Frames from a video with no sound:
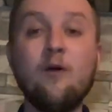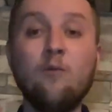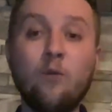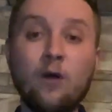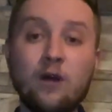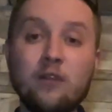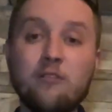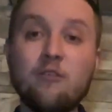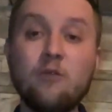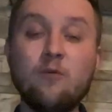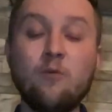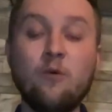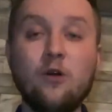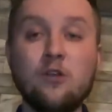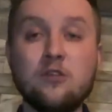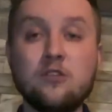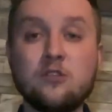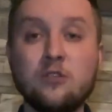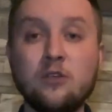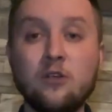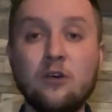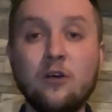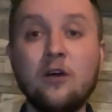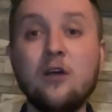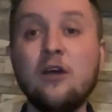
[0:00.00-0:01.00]
whether it worked or
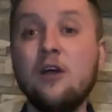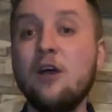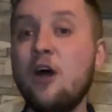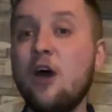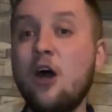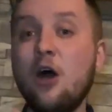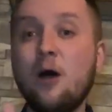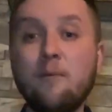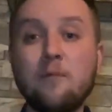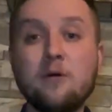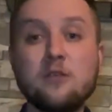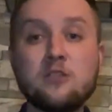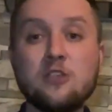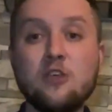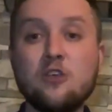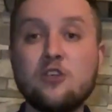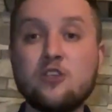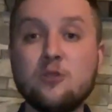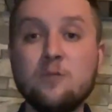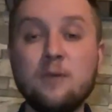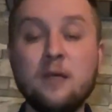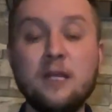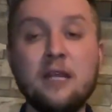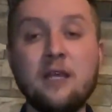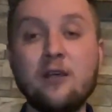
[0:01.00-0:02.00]
not. On my
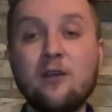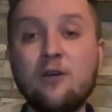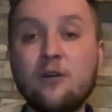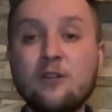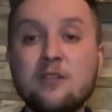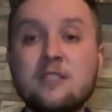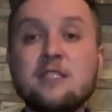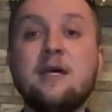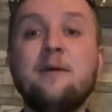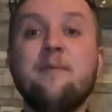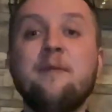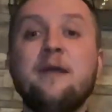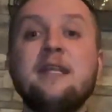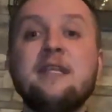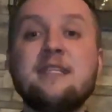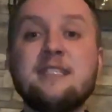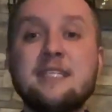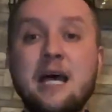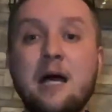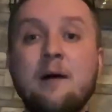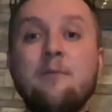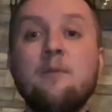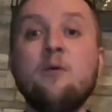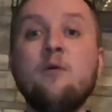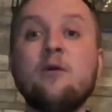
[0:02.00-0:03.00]
social media, contact me and
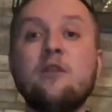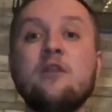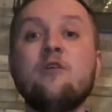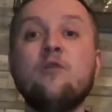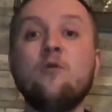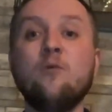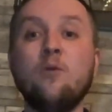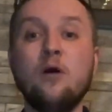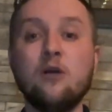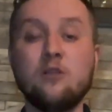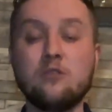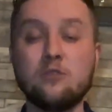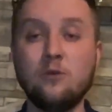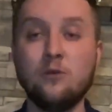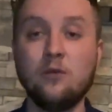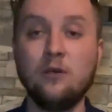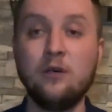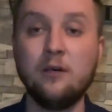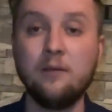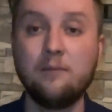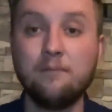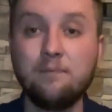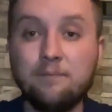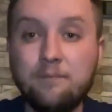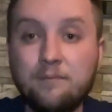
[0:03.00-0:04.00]
tell me whether it worked or
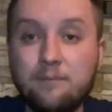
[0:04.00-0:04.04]
not.